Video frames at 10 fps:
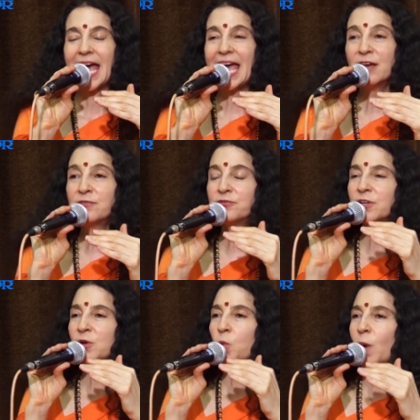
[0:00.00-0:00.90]

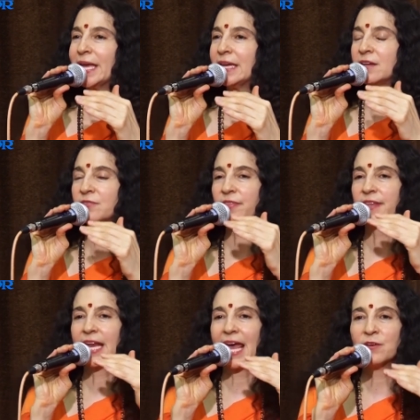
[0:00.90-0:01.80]
Every wave
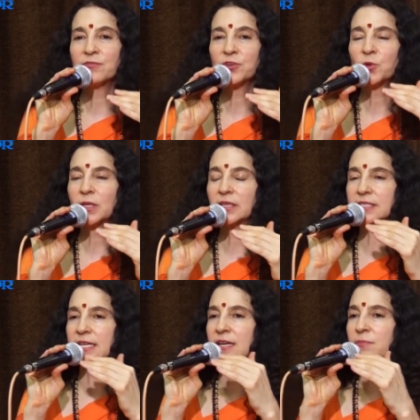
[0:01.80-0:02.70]
that ever will
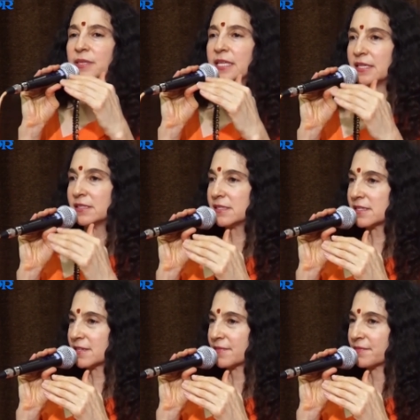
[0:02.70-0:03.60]
take
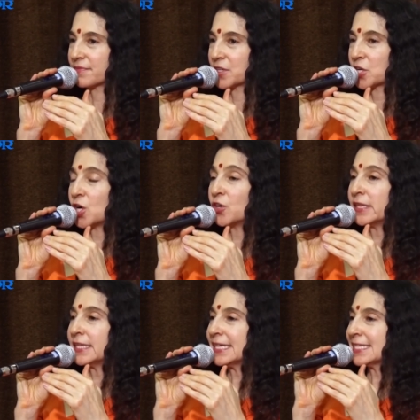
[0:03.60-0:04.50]
place
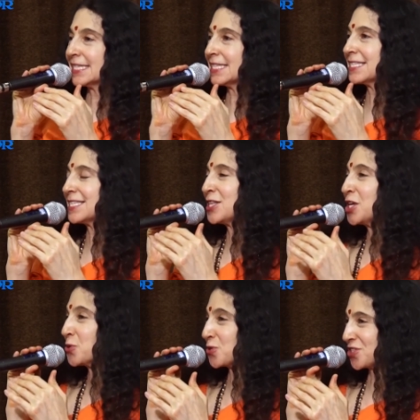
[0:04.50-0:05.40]
currently exists in
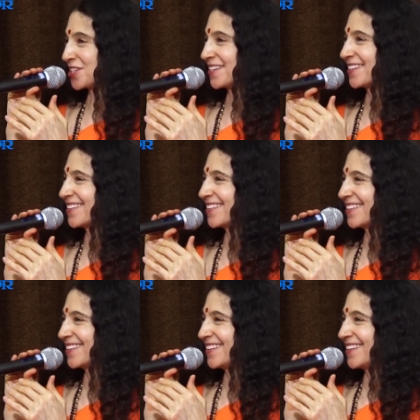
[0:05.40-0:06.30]
the ocean.
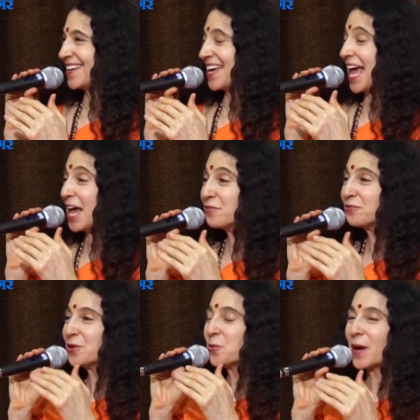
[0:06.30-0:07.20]

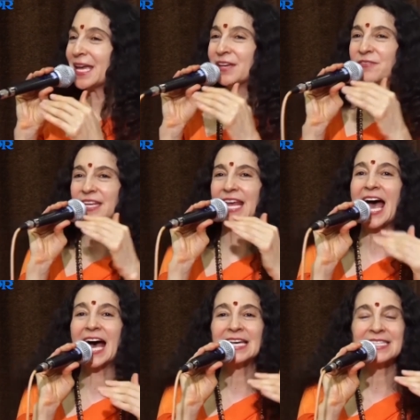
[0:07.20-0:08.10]
Every wave that
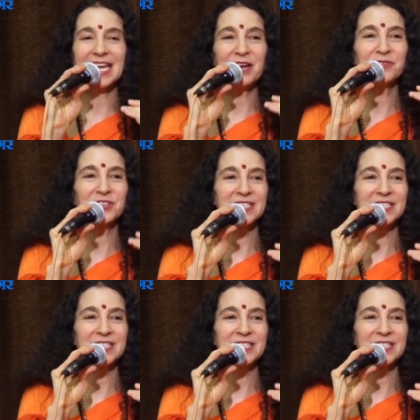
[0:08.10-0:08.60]
has ever